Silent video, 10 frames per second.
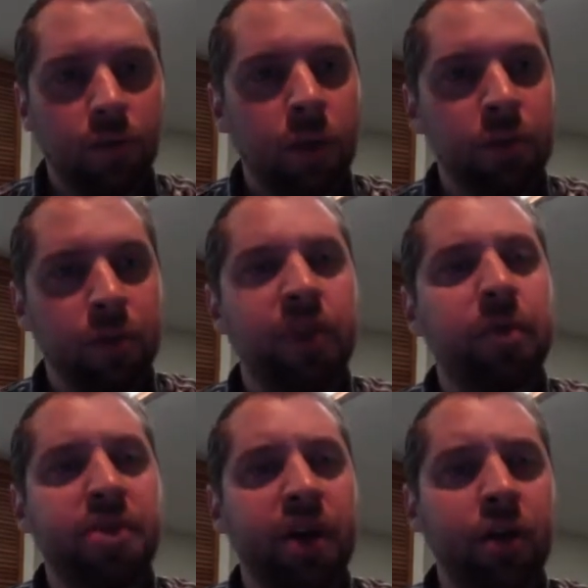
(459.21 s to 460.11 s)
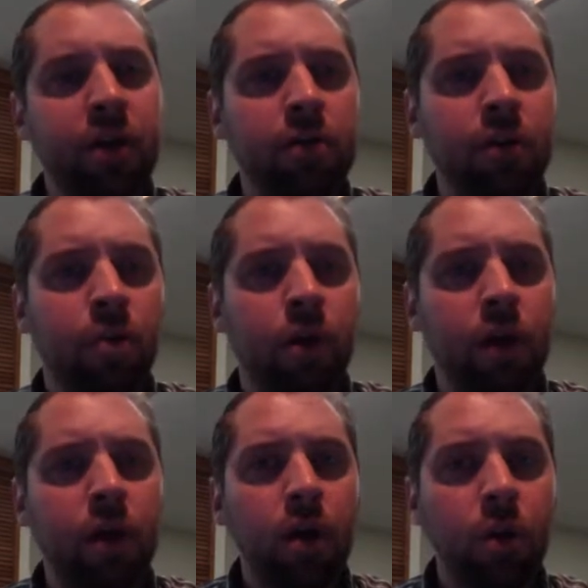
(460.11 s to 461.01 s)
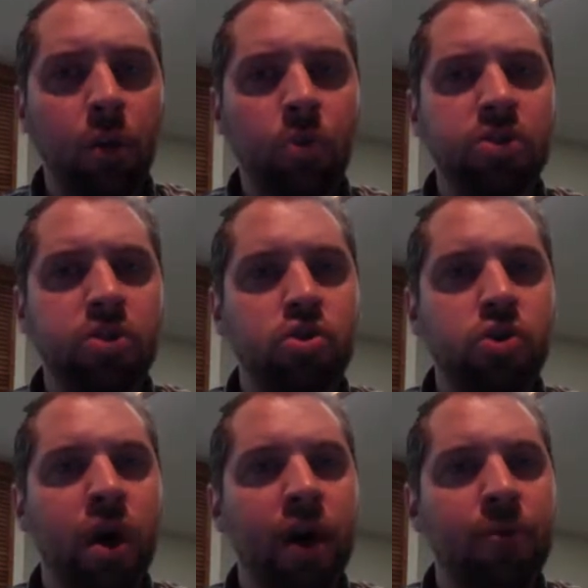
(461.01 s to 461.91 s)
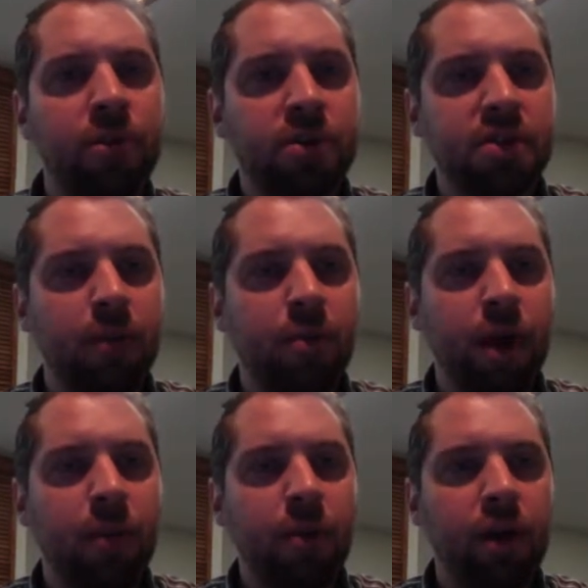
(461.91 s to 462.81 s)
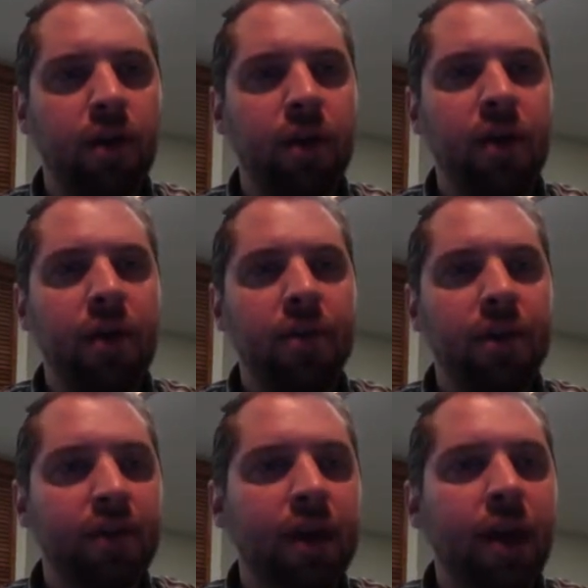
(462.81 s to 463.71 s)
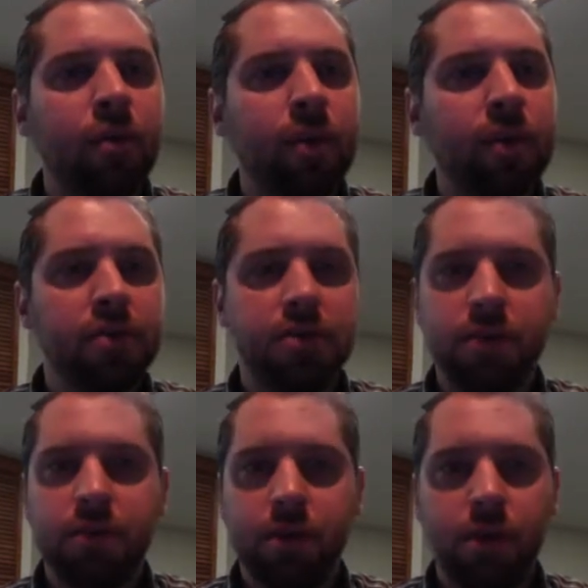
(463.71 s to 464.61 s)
coming from a libertarian viewpoint, puts a strong emphasis on property, that the government's